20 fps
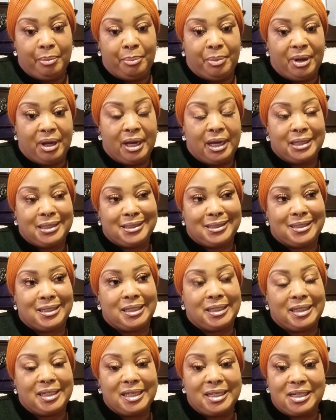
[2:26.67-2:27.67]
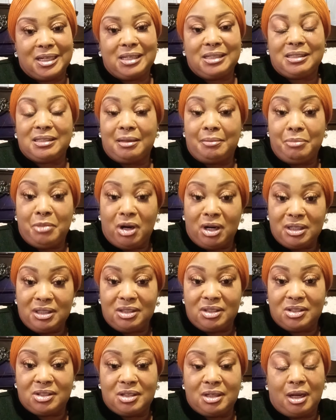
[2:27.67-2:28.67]
But it is a
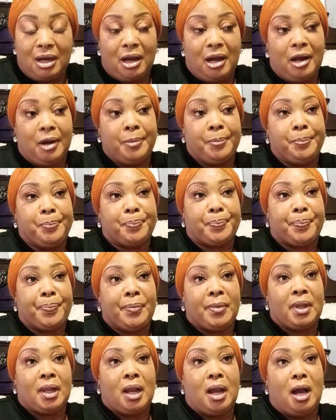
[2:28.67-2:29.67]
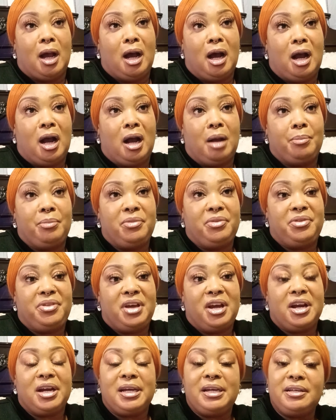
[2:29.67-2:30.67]
monster.
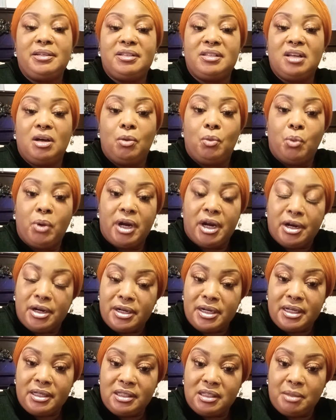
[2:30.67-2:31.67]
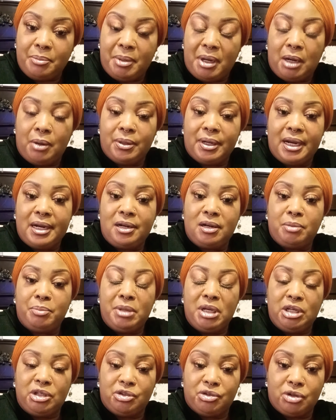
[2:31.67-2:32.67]
There is awareness about
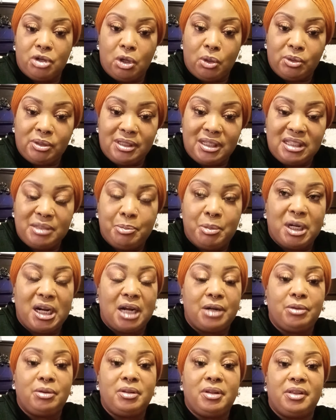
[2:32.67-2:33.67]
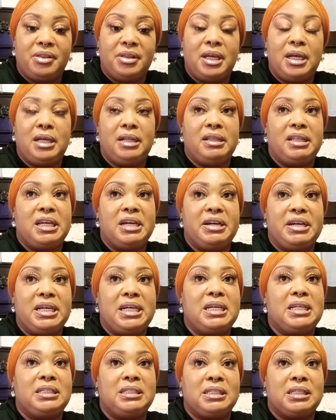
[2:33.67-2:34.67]
endometriosis, but I don't think there
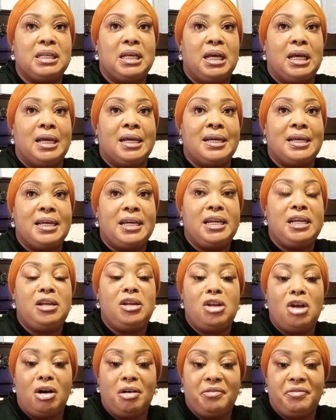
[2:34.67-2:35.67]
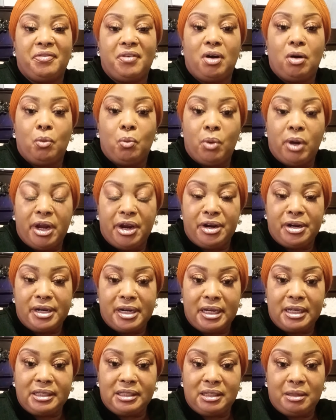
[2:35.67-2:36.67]
is enough
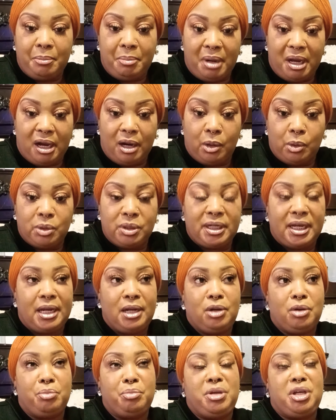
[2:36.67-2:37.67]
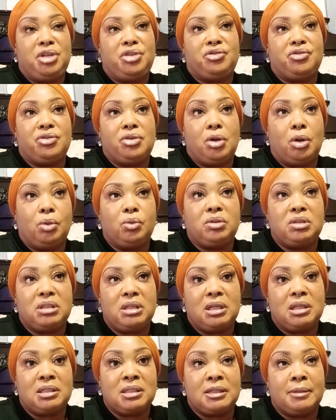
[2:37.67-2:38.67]
awareness about
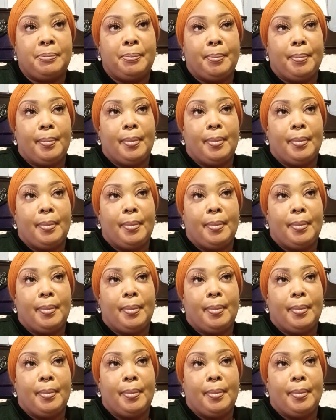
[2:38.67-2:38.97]
endometriosis.